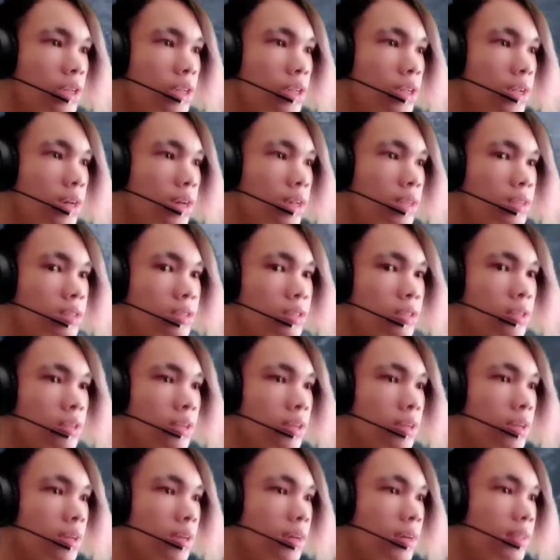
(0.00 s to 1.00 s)
turn into dust?
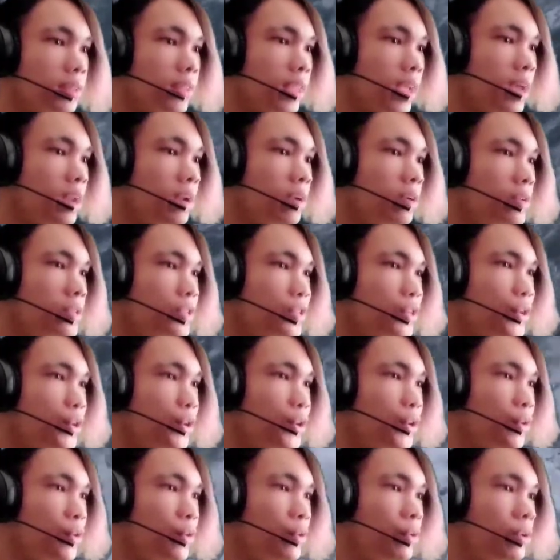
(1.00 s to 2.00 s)
Thanos,
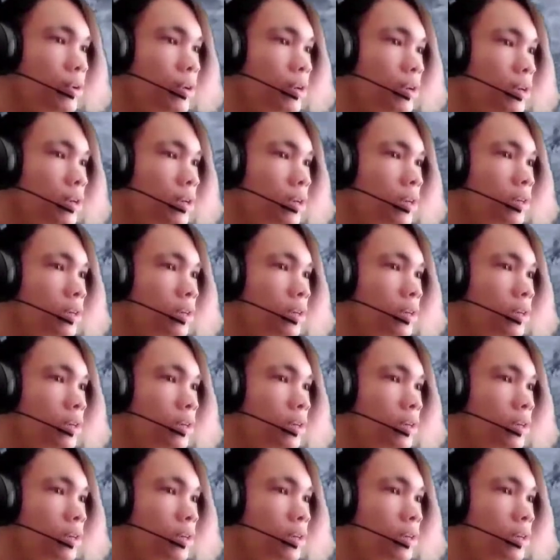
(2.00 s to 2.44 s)
who?